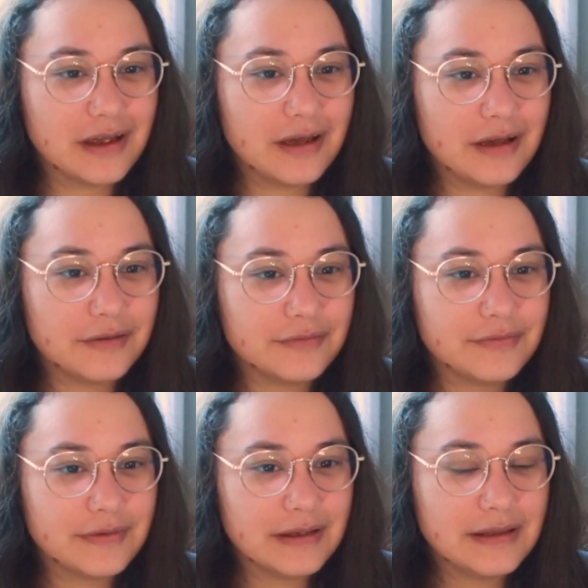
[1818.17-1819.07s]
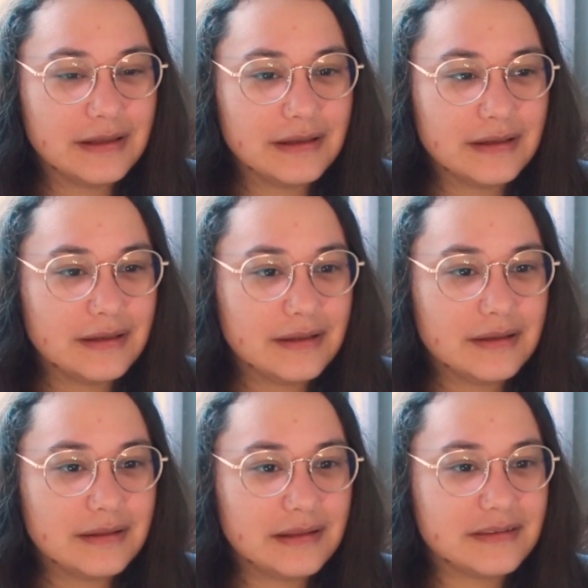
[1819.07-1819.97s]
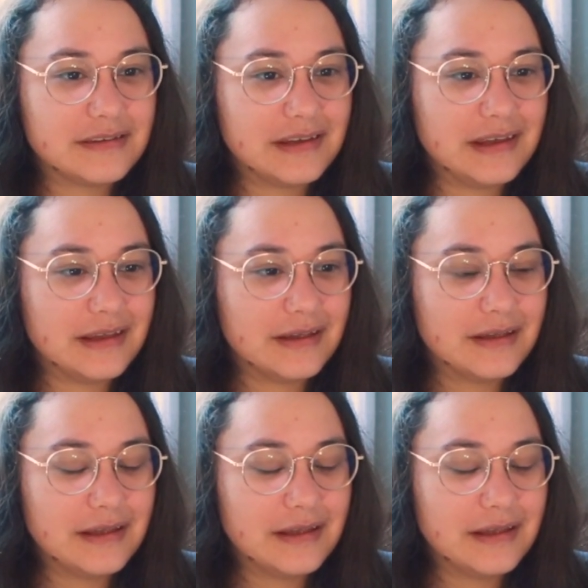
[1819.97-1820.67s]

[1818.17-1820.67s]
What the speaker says: of, let's see.